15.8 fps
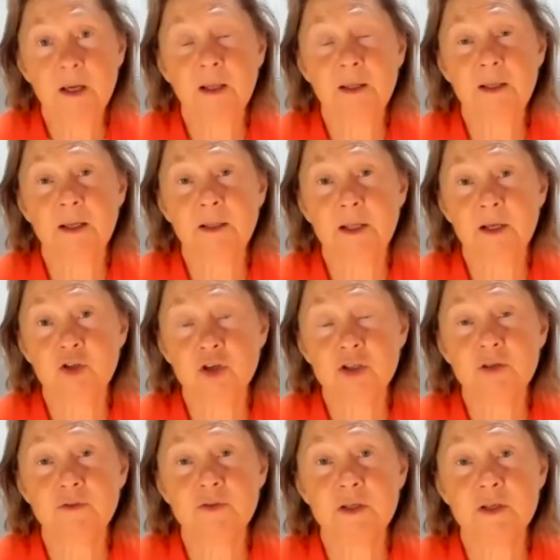and their
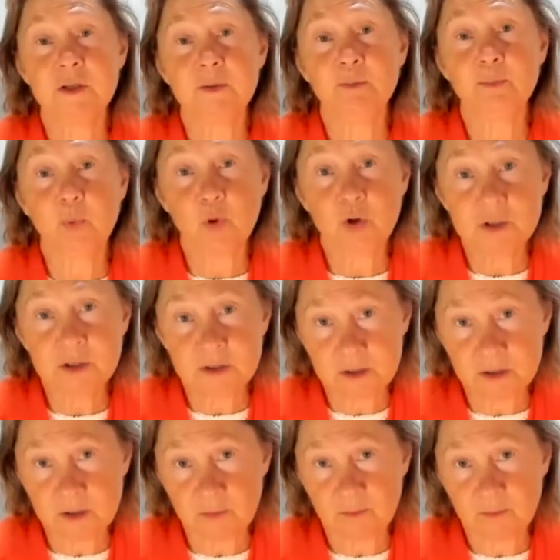digestive system
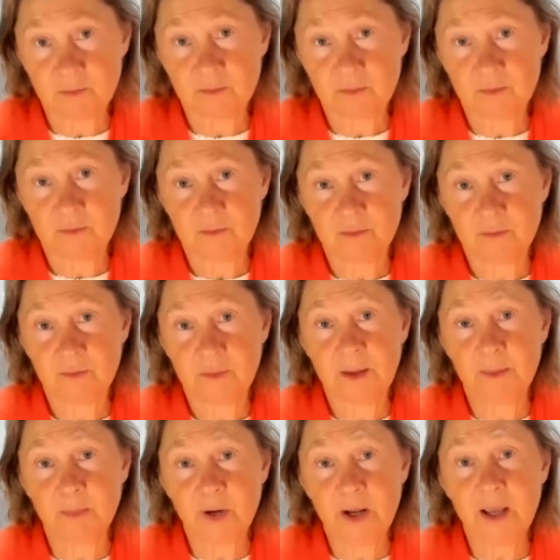poisons them.
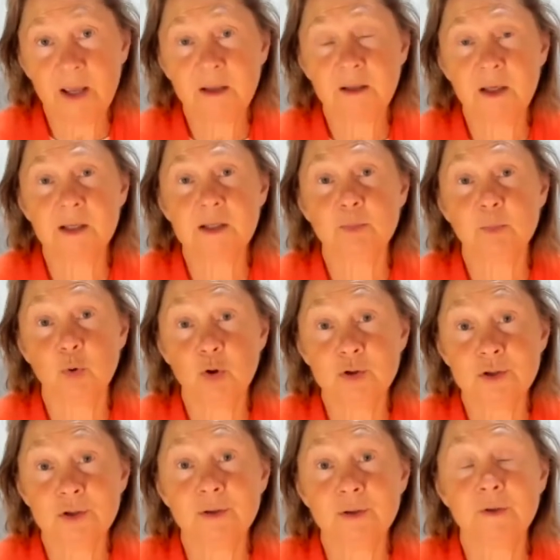Their brain gets
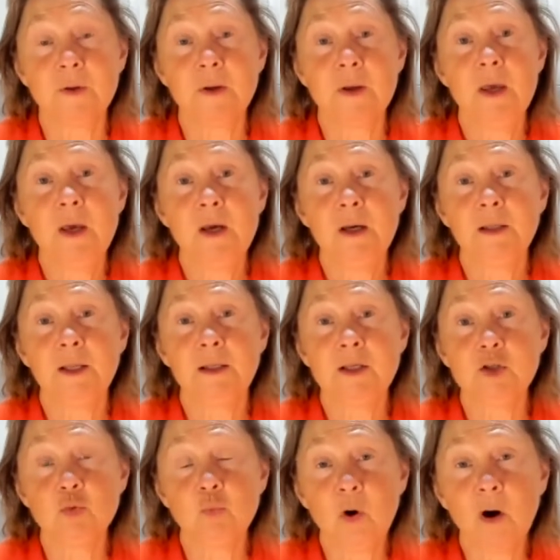poisoned. That
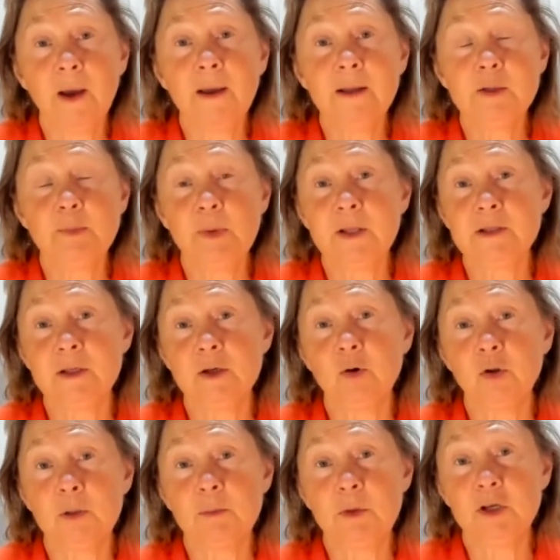is why, depending
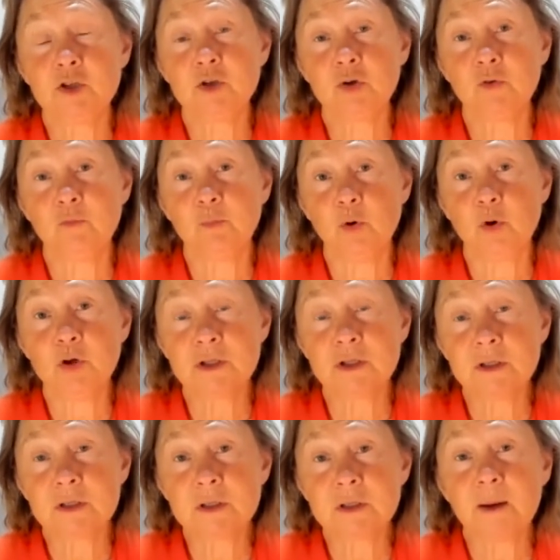on the mixture of
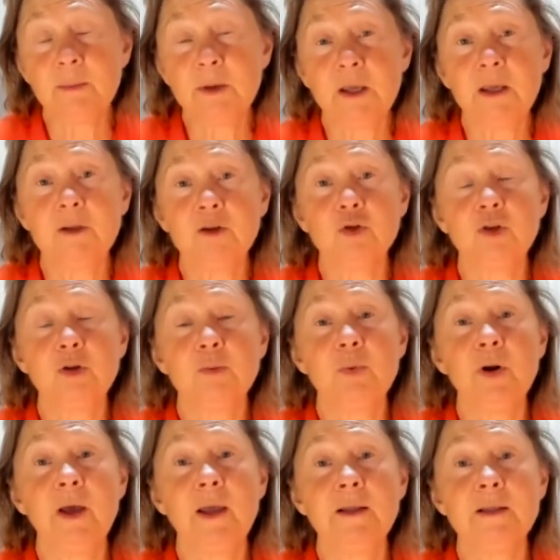poisons coming into the
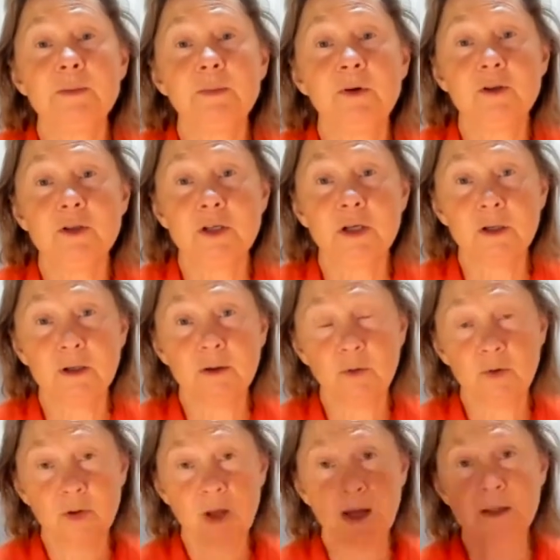brain, depending
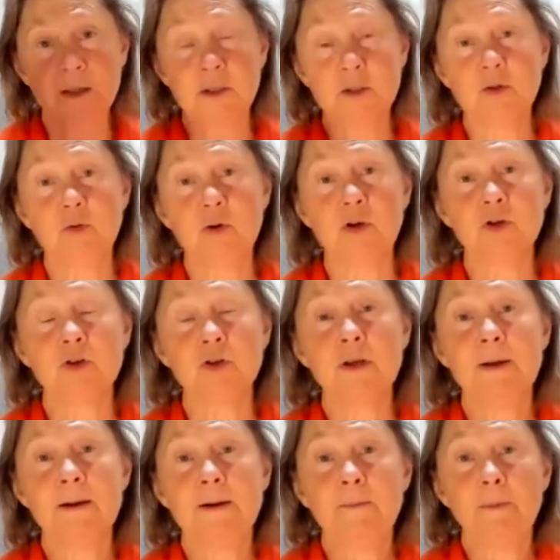on other situations,
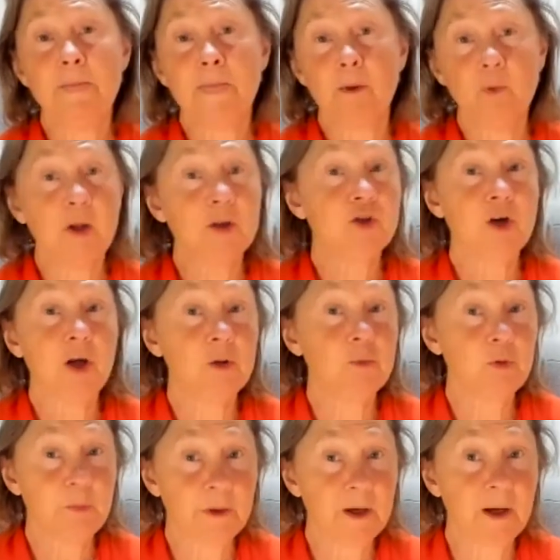one child
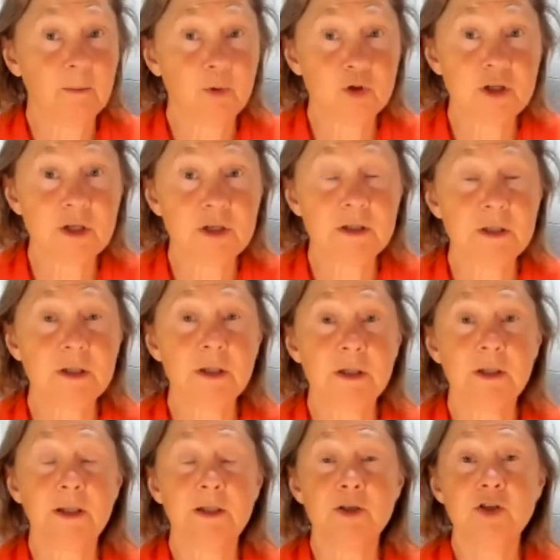will become autistic,
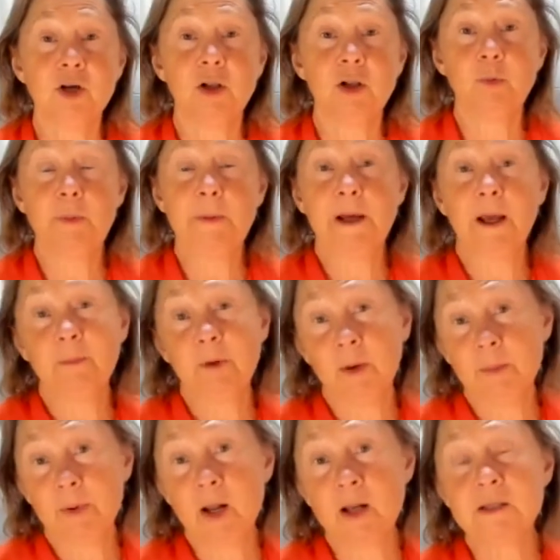another child will become
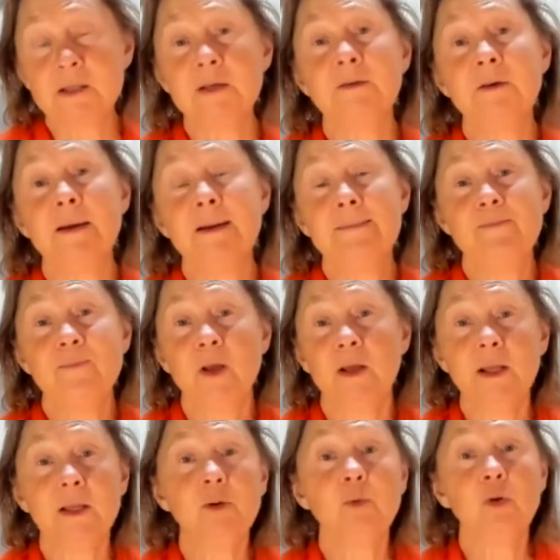hyperactive,
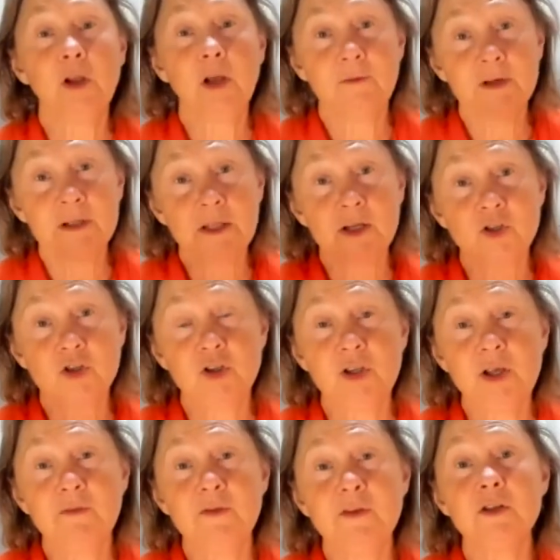another will have attention
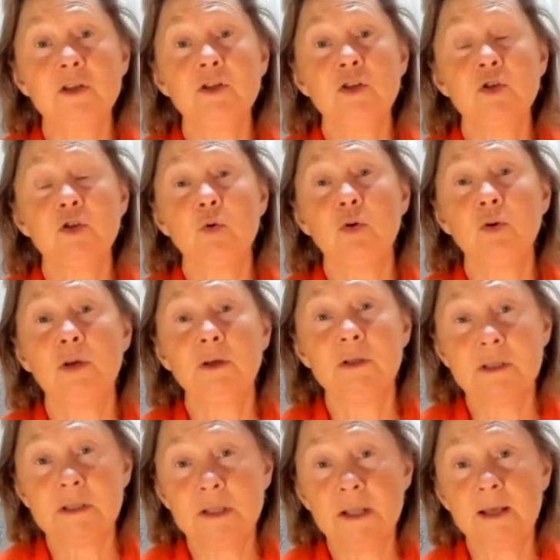deficit disorder,
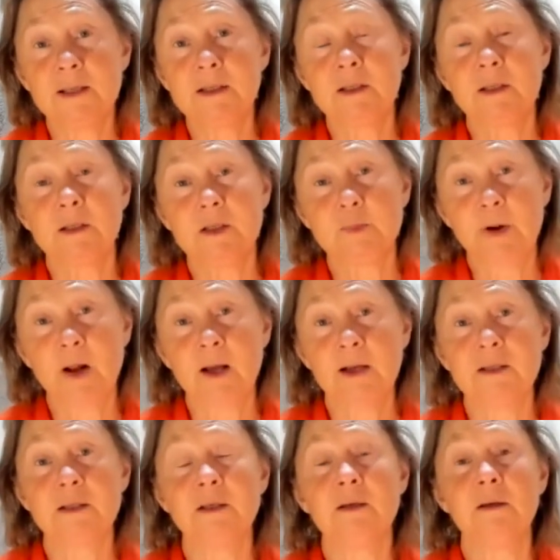dyslexia,
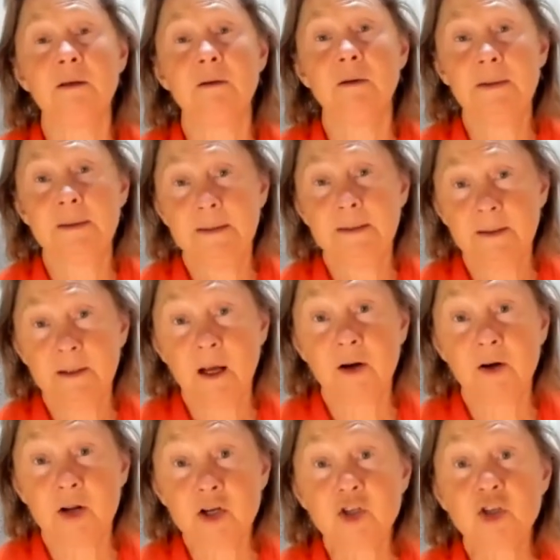dyspraxia,
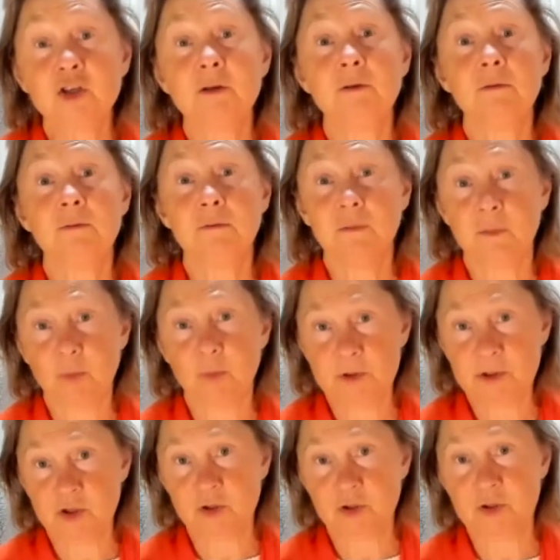aggression,
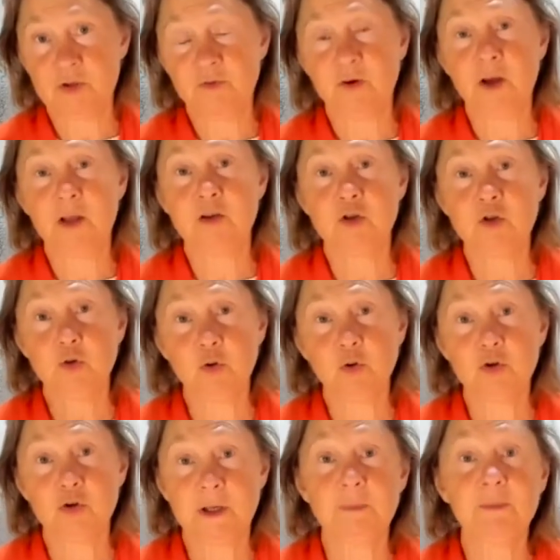oppositional defiant disorder,
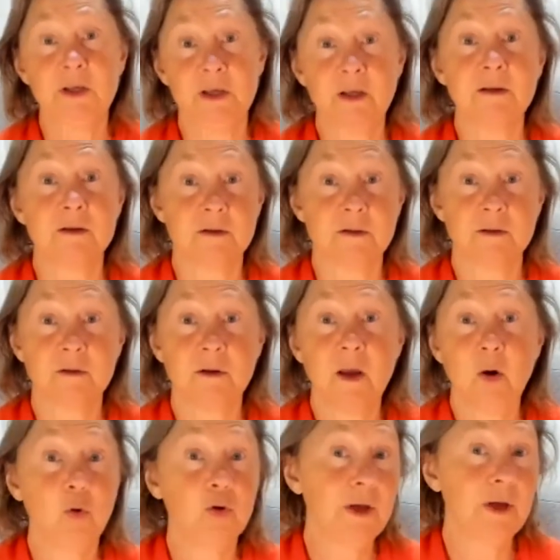or something else,
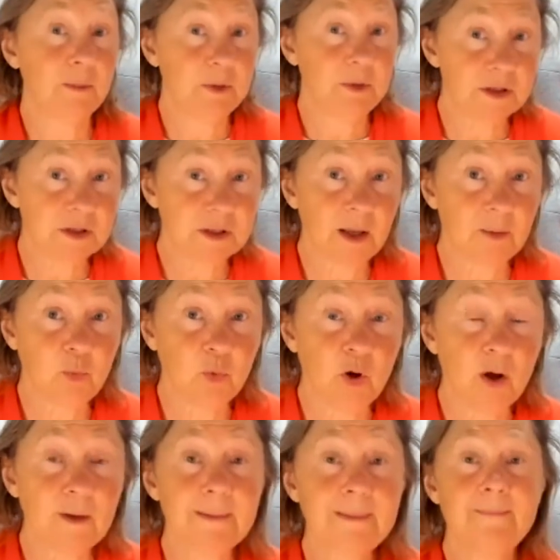or diabetes type
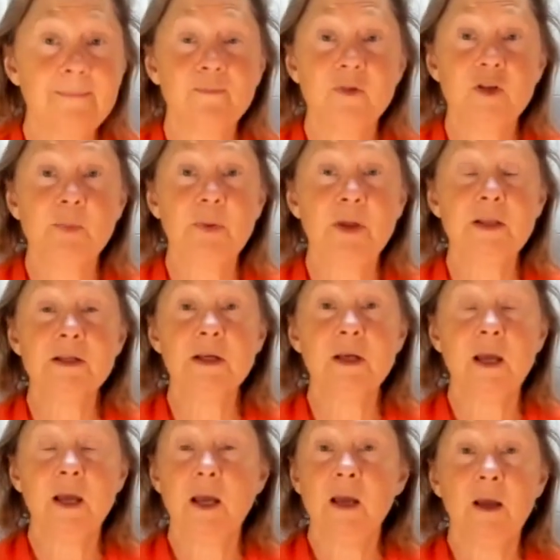1,
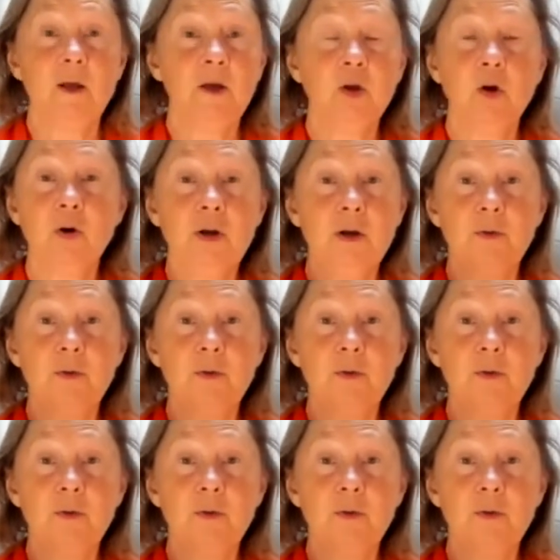depending, you know,